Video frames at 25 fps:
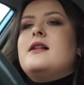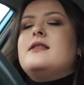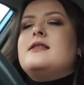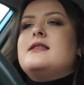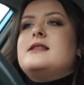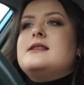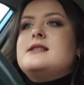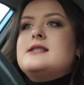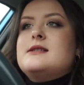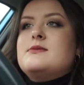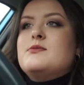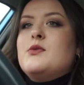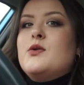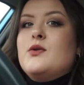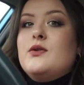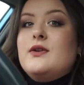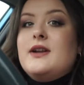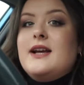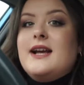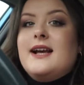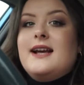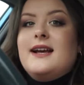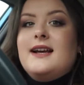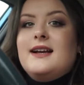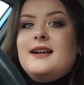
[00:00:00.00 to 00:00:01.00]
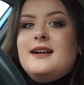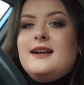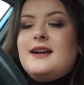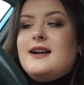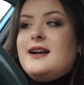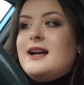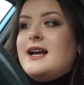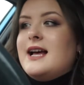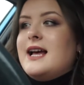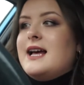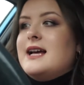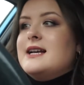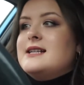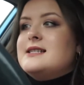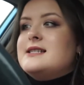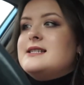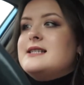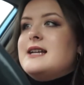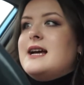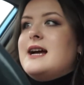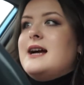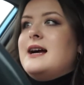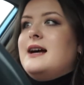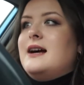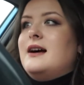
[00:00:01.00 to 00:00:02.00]
This morning, it is
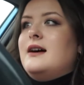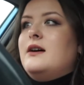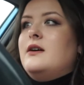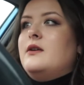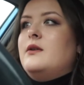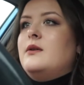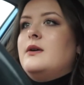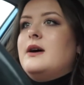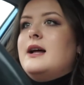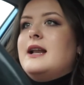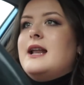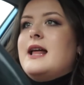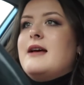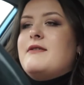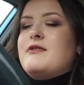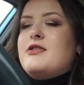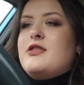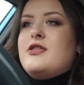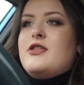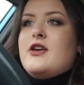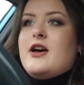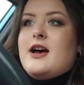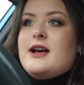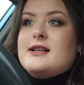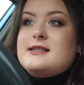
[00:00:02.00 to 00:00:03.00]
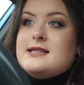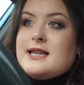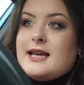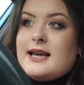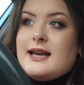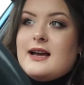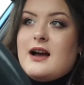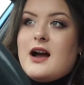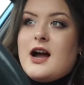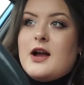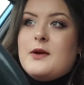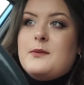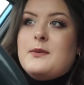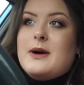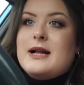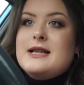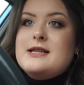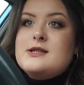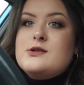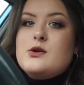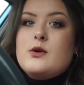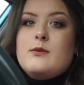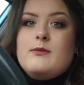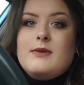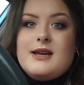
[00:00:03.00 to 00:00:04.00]
now 11:30. I
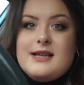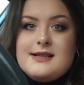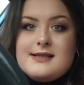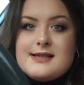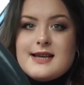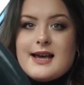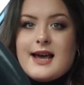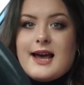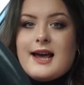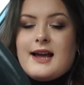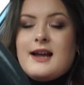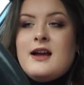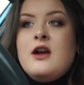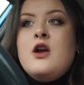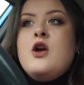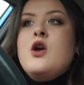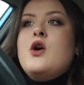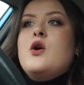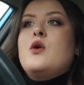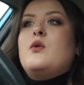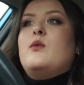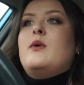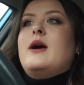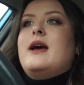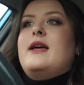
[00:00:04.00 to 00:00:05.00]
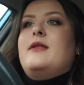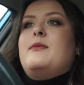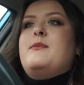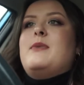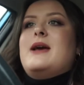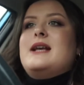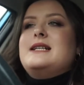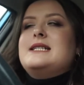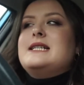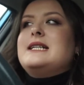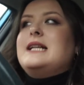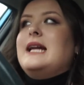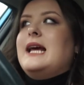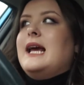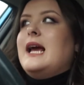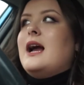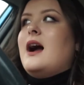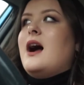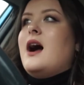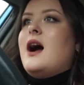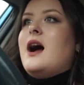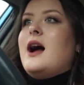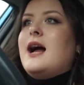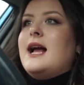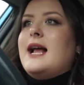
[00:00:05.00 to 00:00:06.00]
went to a meeting where basically
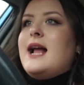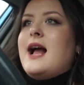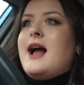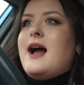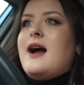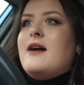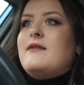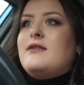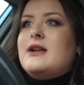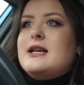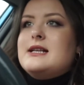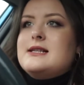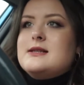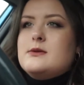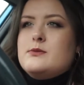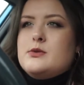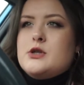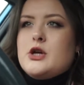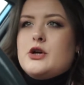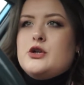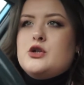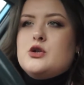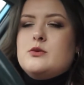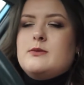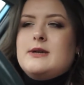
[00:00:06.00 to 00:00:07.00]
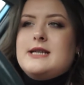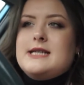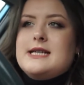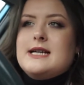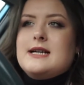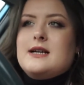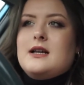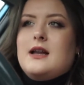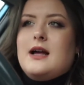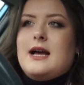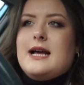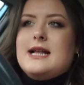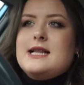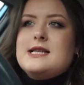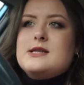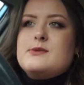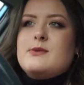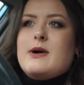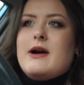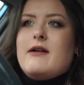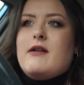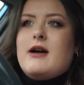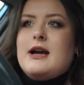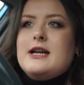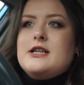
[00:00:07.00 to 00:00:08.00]
I have like some social media clients
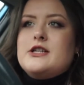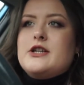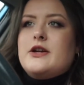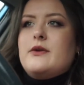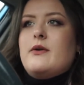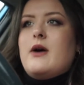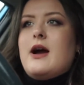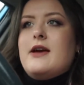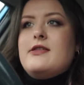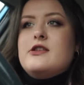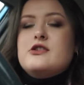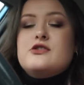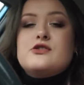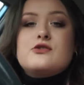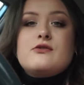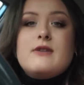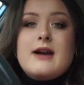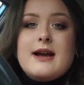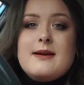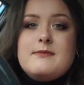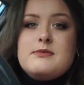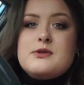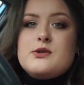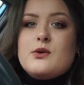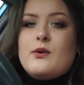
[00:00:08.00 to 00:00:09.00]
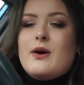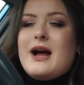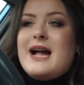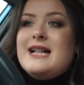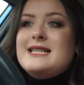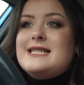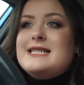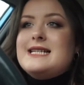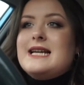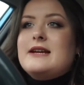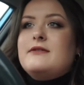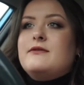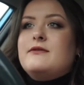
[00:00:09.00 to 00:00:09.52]
where I do either scripts or editing